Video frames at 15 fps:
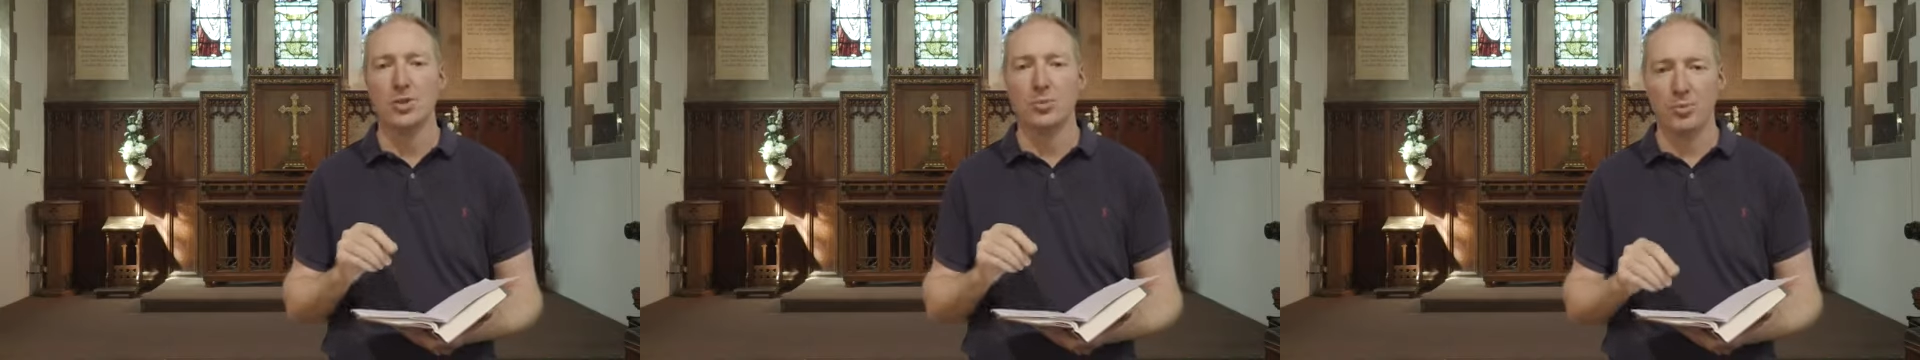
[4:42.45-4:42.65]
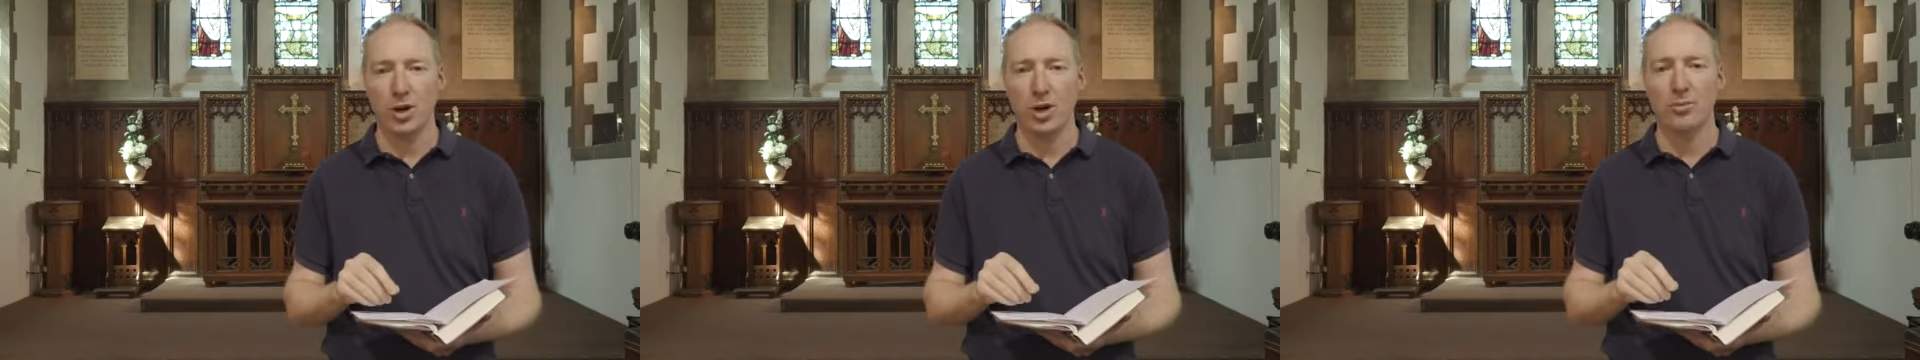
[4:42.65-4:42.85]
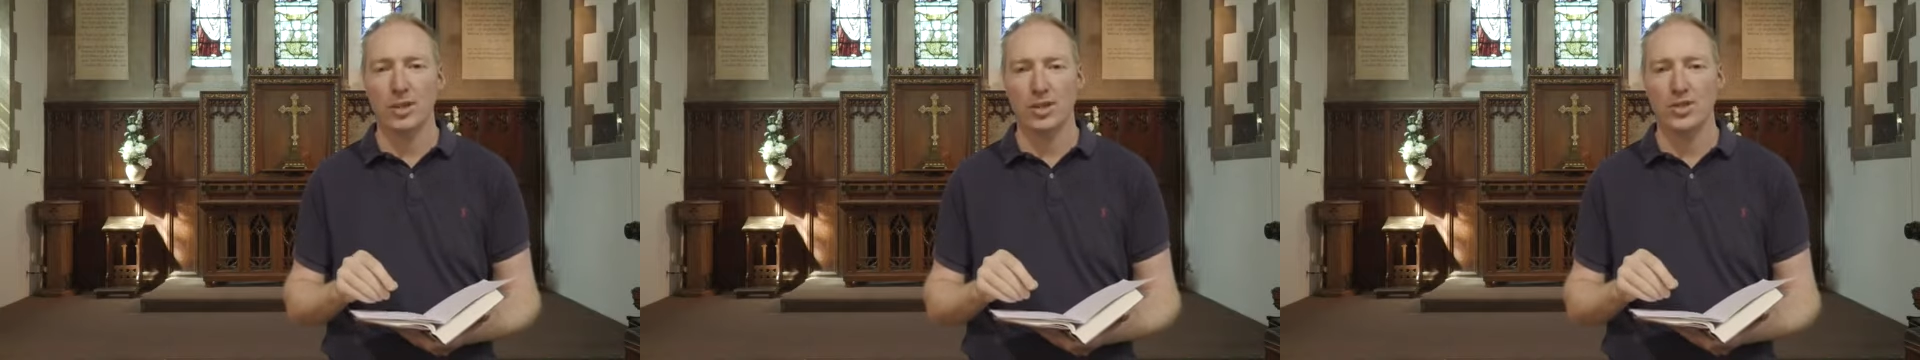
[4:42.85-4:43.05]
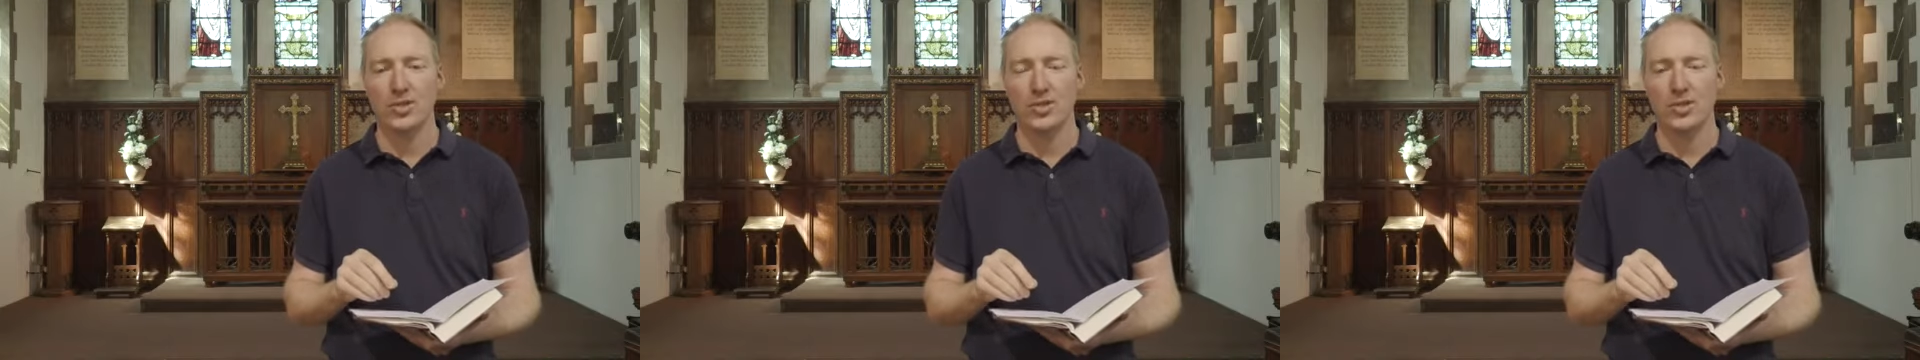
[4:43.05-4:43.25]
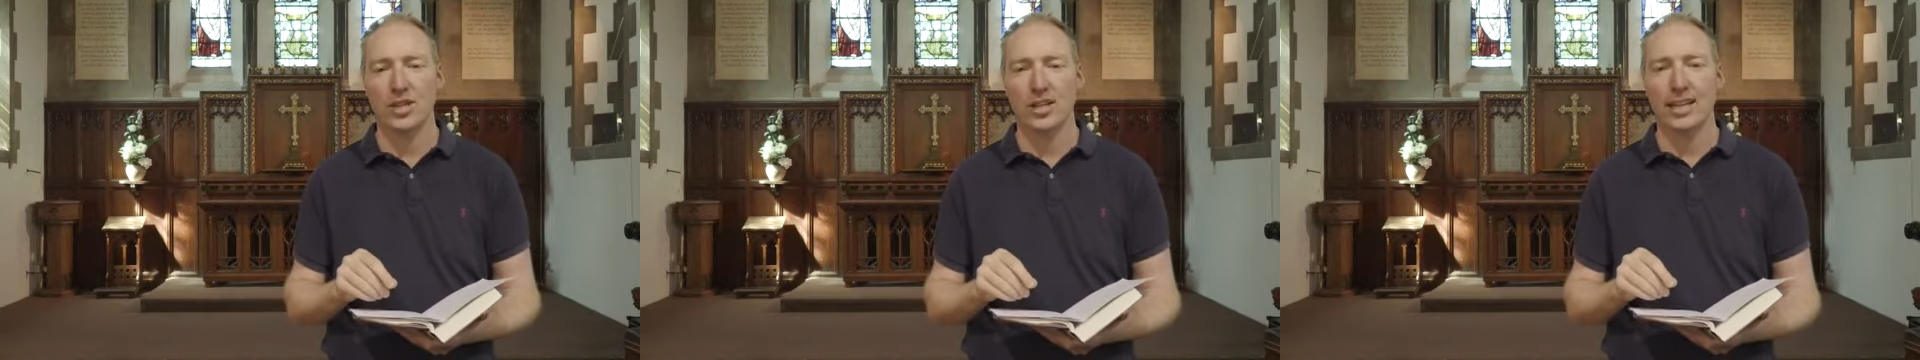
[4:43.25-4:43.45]

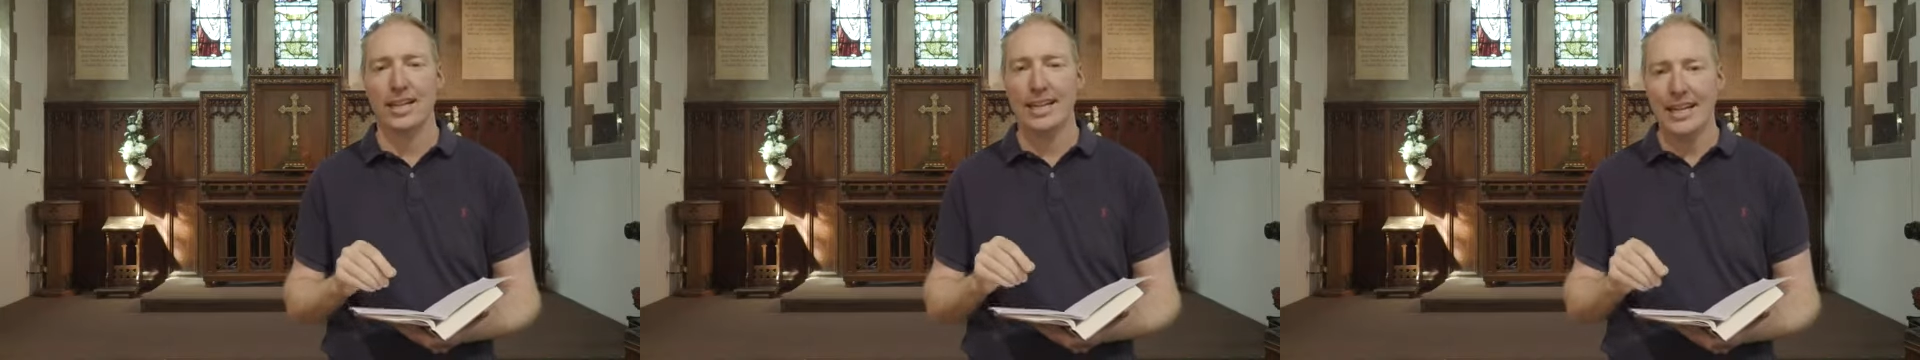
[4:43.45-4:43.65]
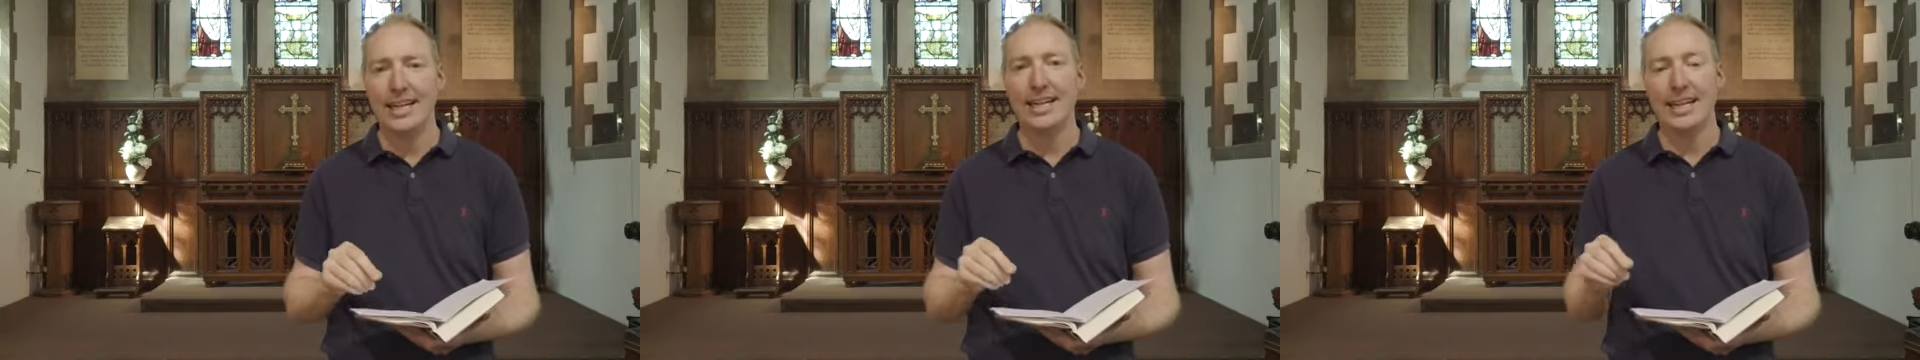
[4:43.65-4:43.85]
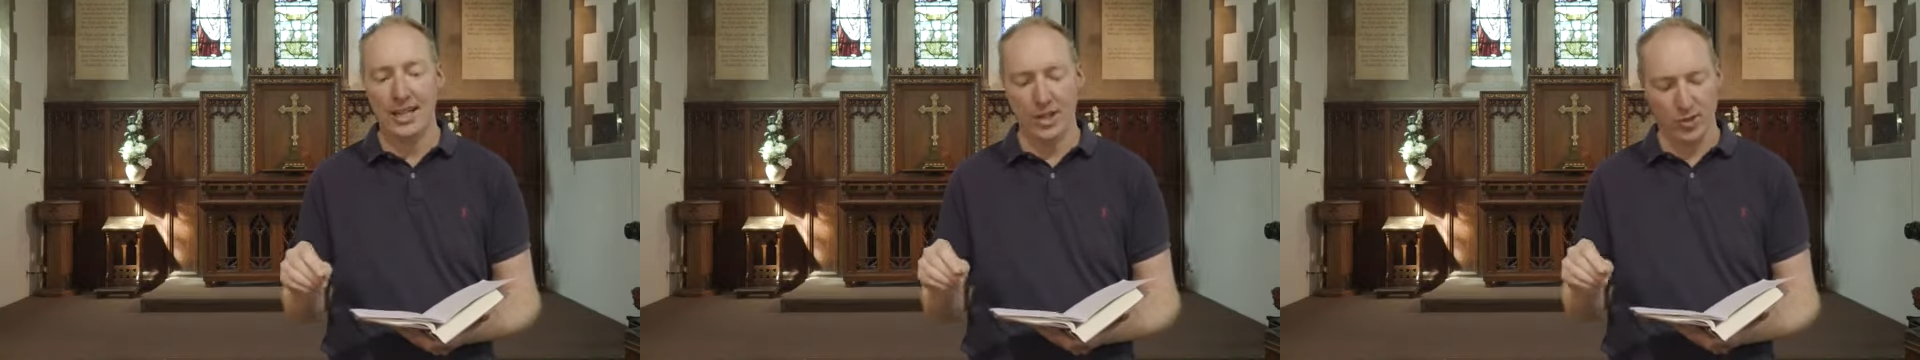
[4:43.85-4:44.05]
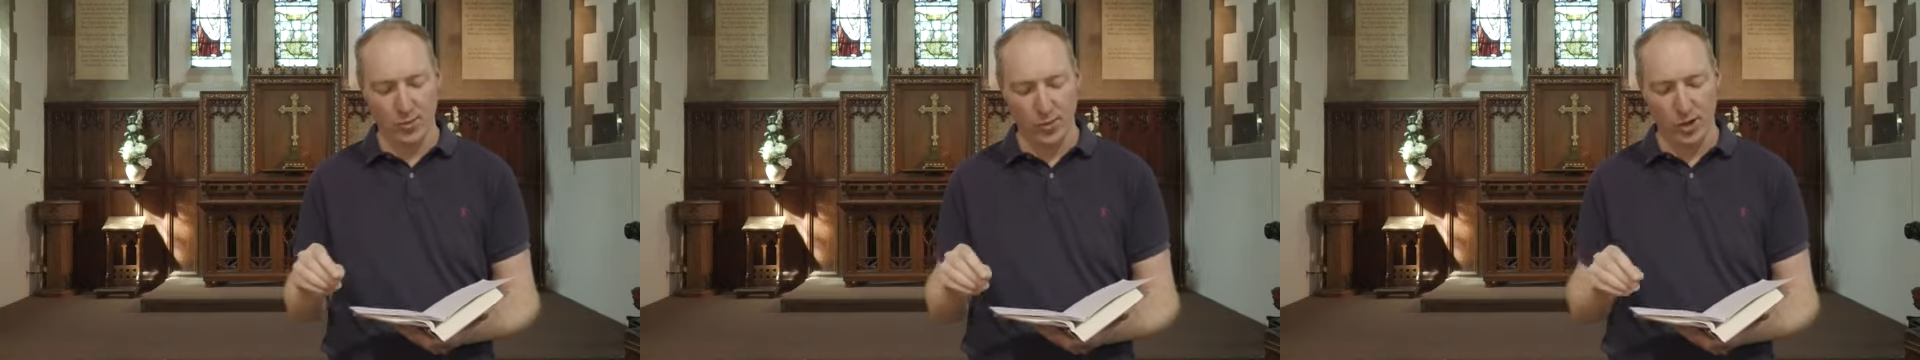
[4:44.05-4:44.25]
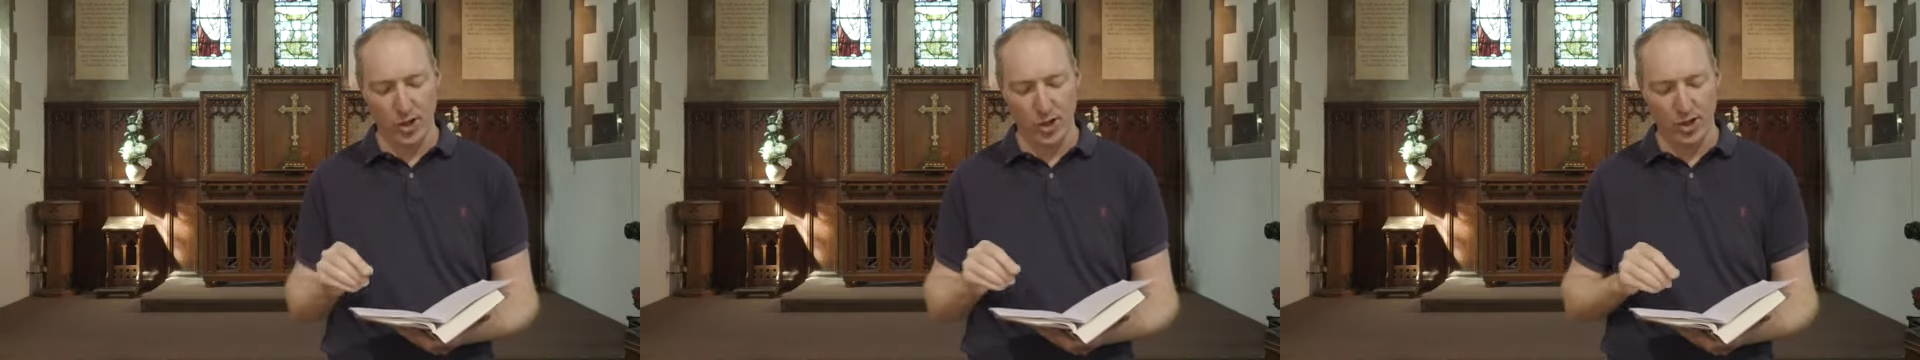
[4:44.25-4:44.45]
promise in his
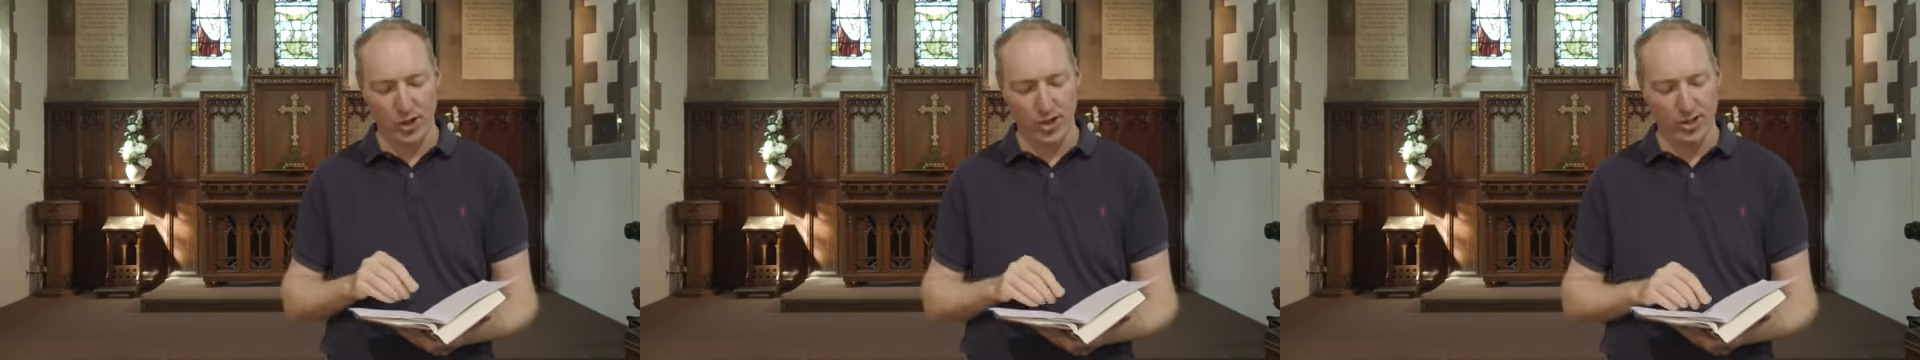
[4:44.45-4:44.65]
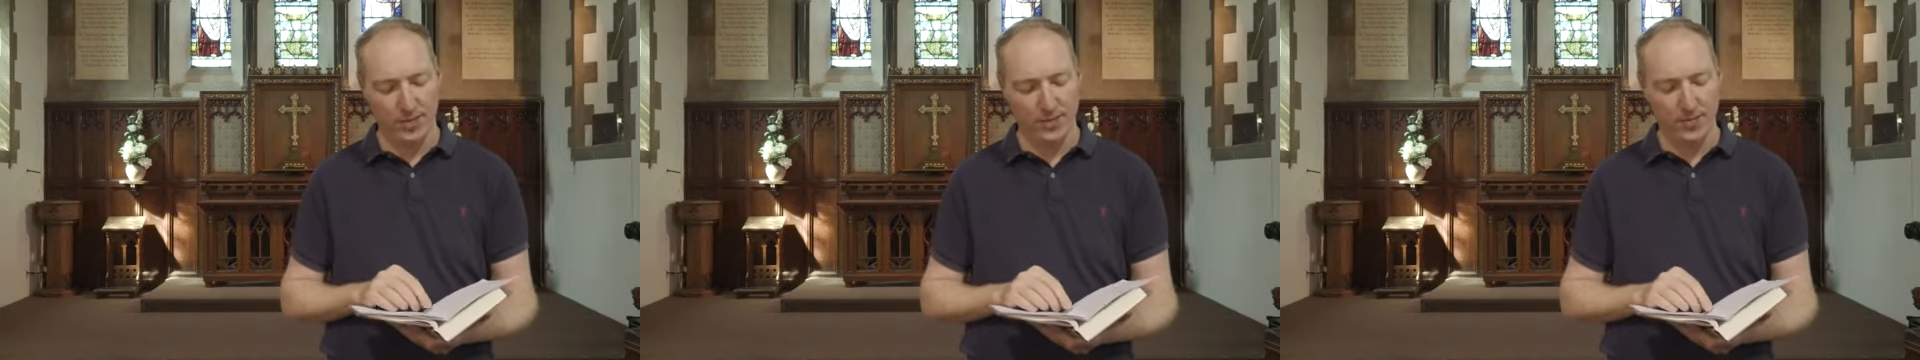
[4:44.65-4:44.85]
word.